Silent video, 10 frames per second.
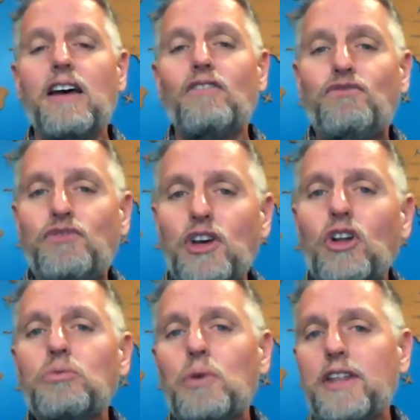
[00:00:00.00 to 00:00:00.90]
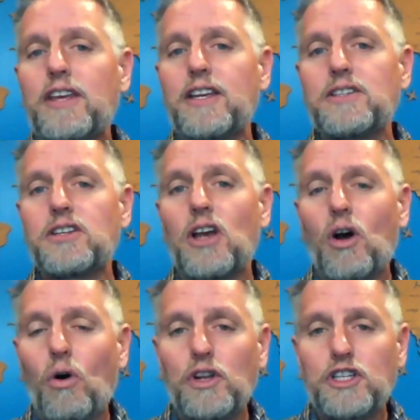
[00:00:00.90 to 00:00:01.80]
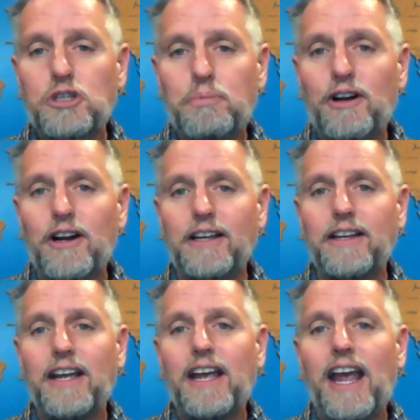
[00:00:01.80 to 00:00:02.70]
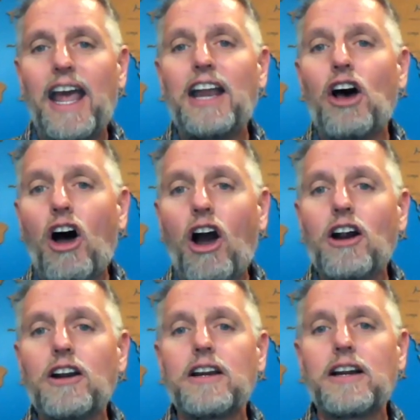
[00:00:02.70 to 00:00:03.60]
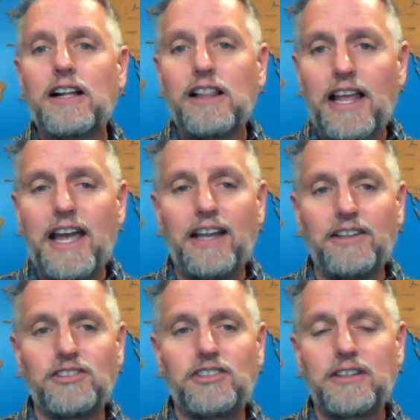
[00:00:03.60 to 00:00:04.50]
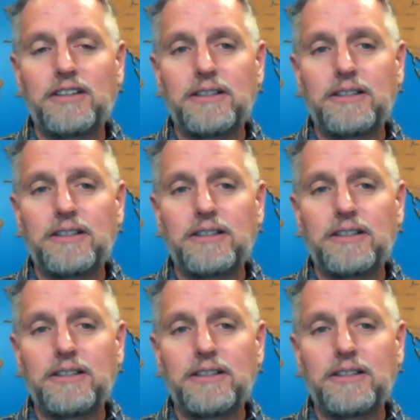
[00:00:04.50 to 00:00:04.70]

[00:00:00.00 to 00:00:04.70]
filled with his Holy Spirit and heart cleansed.